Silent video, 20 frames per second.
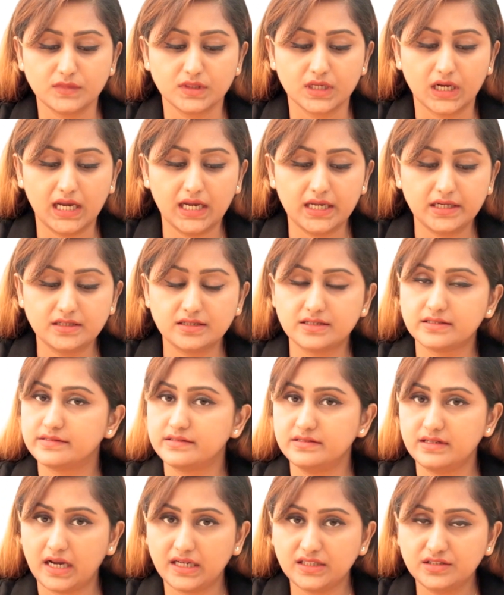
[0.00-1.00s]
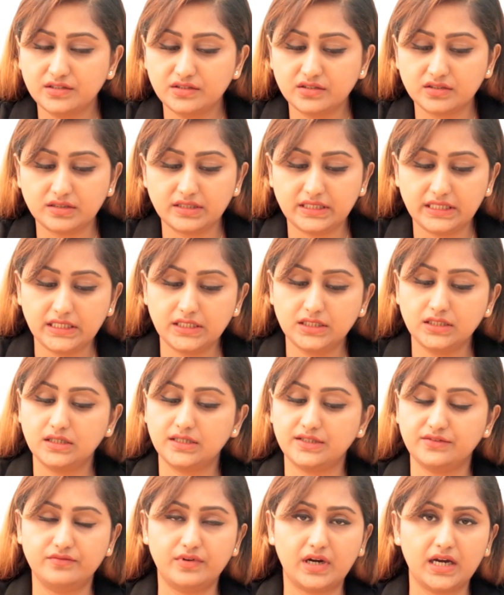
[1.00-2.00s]
and is neither a legal
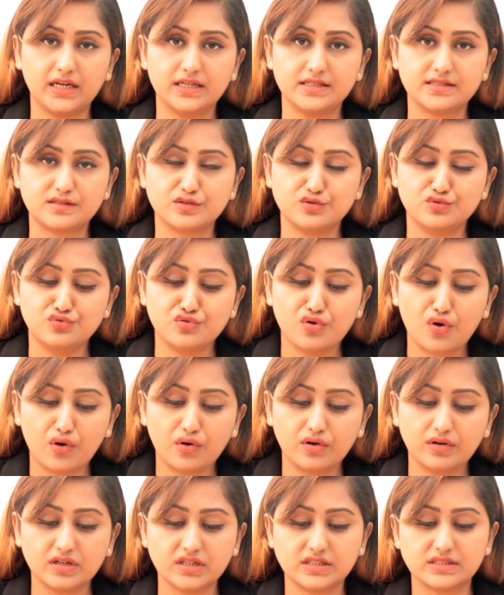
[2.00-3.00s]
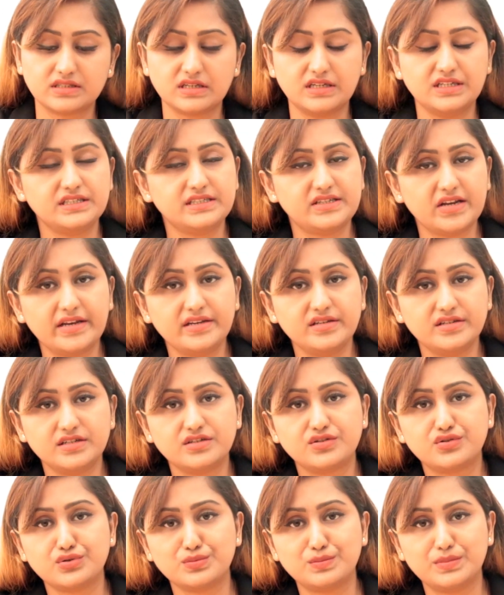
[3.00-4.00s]
advice nor is
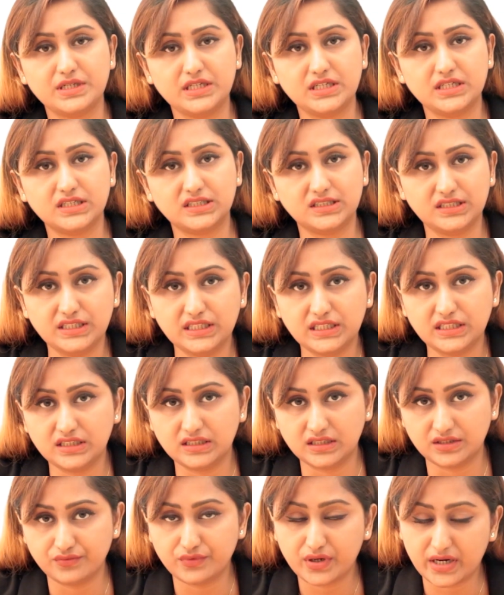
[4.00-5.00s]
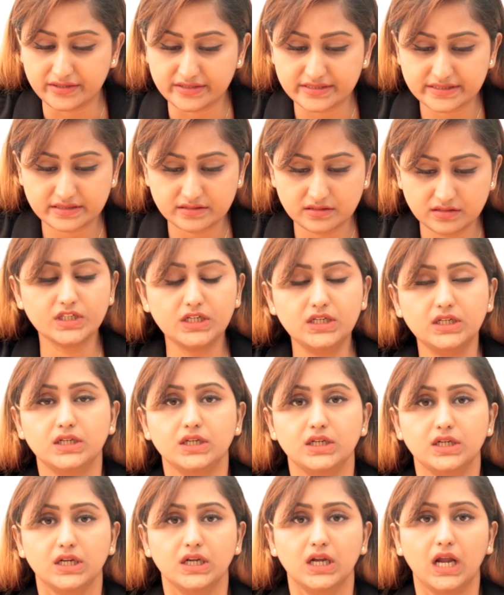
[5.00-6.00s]
intended to be a legal advice.
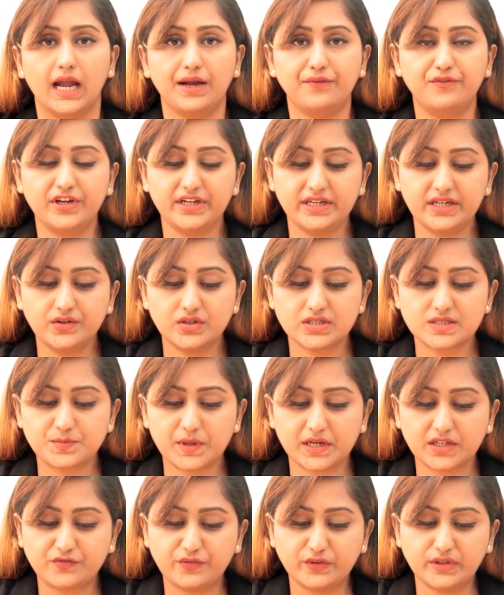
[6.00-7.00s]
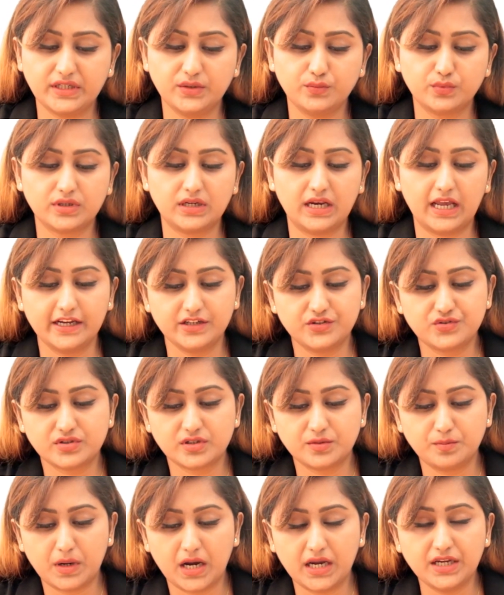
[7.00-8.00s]
I very respectfully would like to
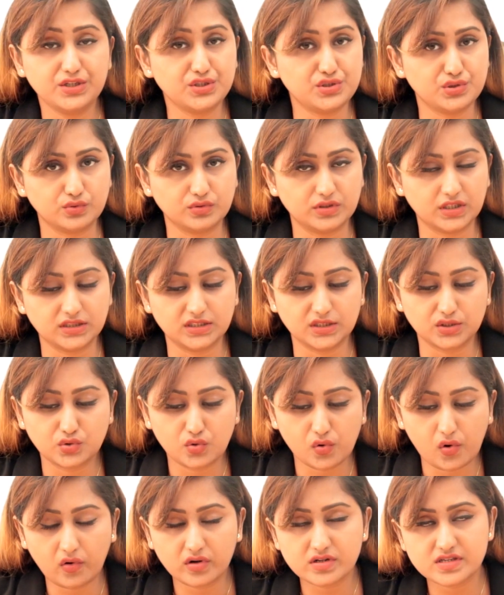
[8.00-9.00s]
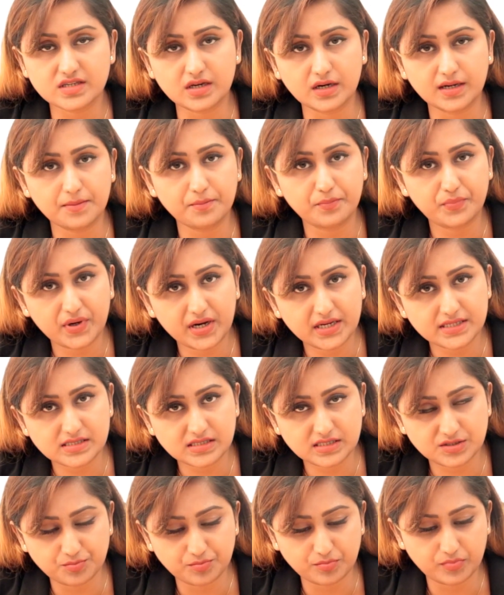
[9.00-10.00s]
remind you that the courts are
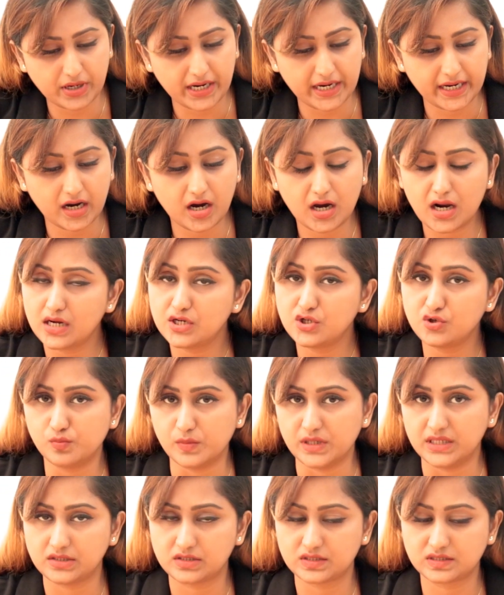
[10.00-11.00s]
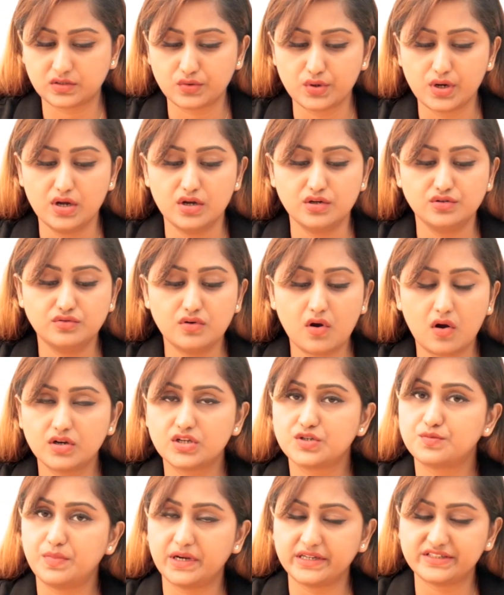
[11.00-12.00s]
impressed by arguments,
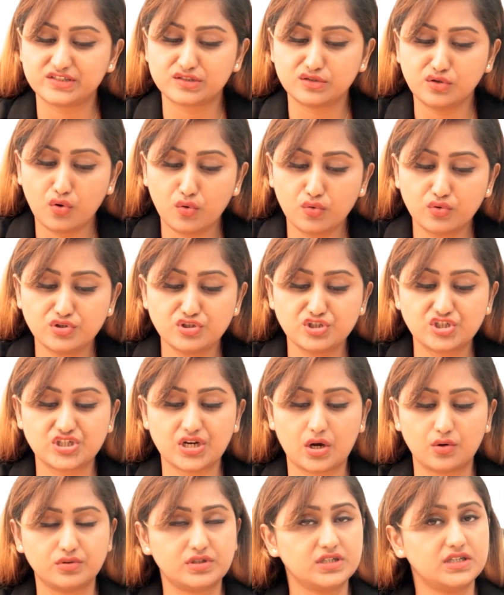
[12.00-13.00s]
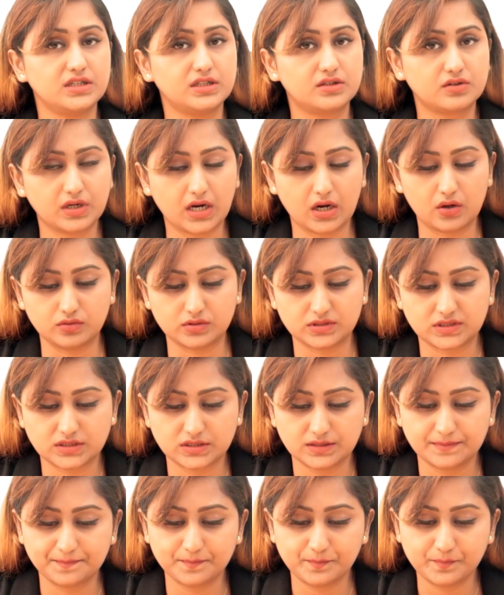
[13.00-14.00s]
not by slogan shouting crowds.